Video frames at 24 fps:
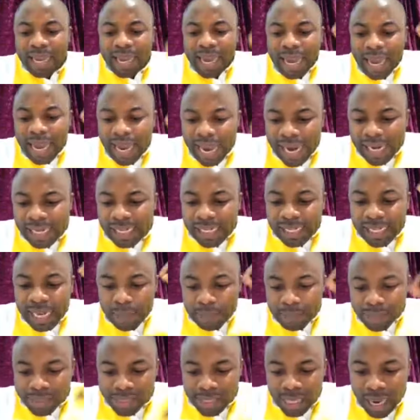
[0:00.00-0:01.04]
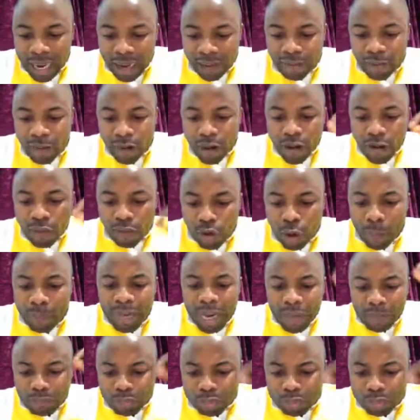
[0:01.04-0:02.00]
hid themselves from the